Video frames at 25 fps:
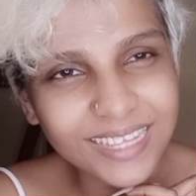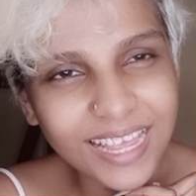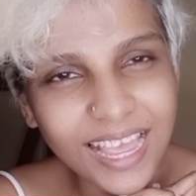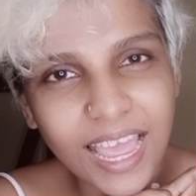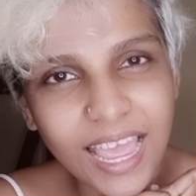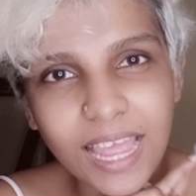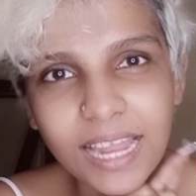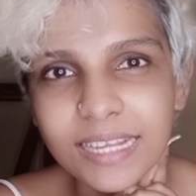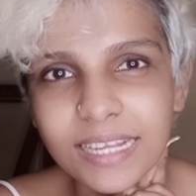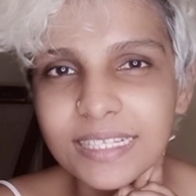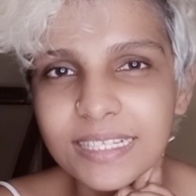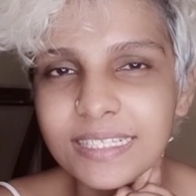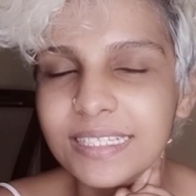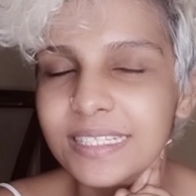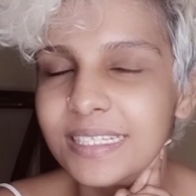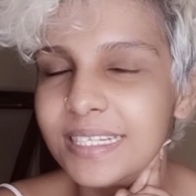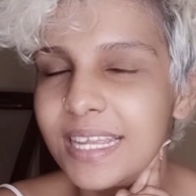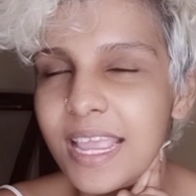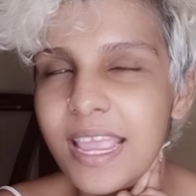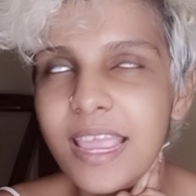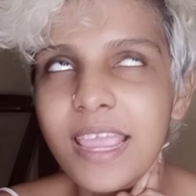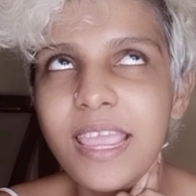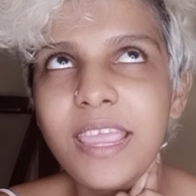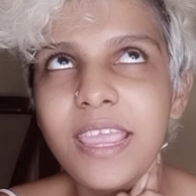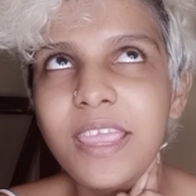and
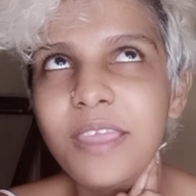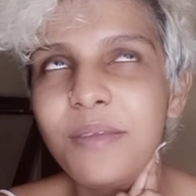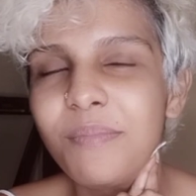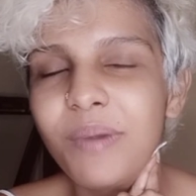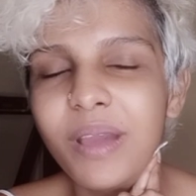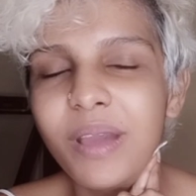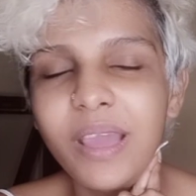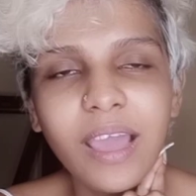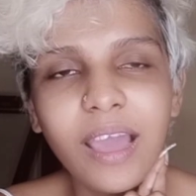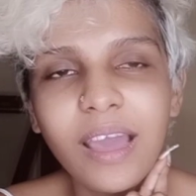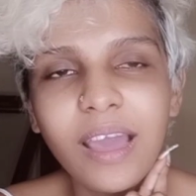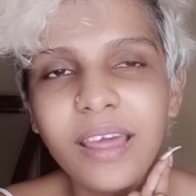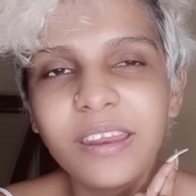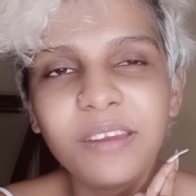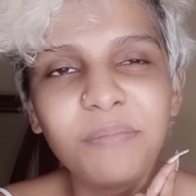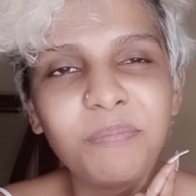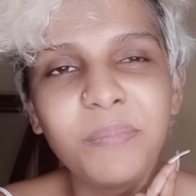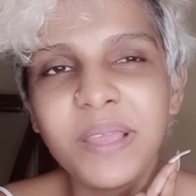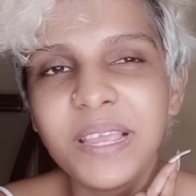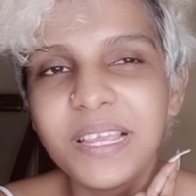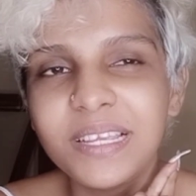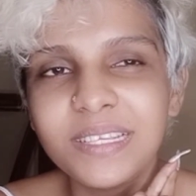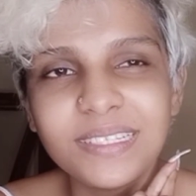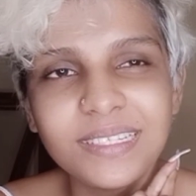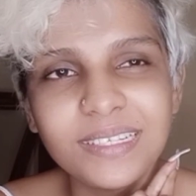damn, I had
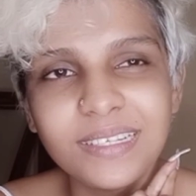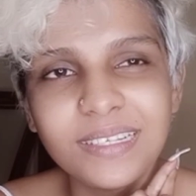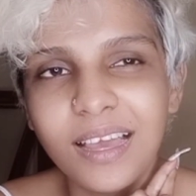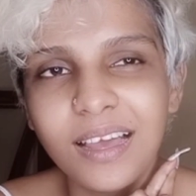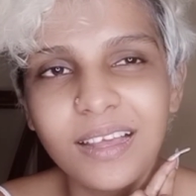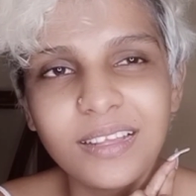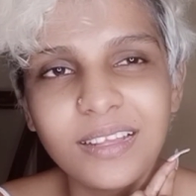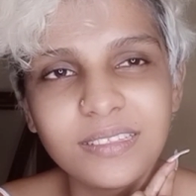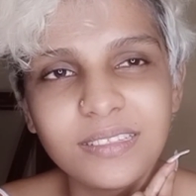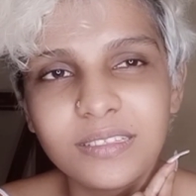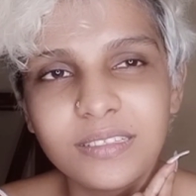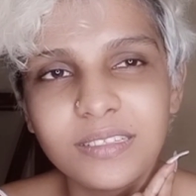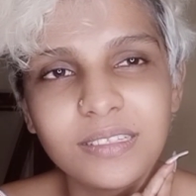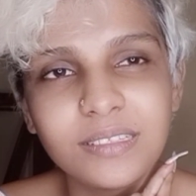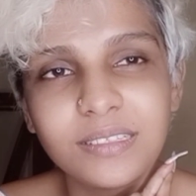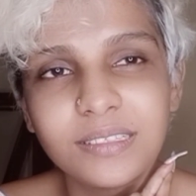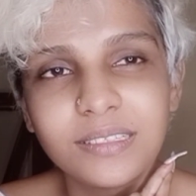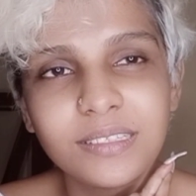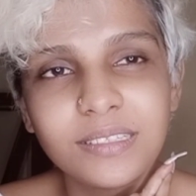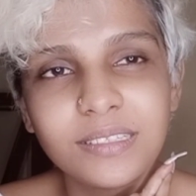amazing answers.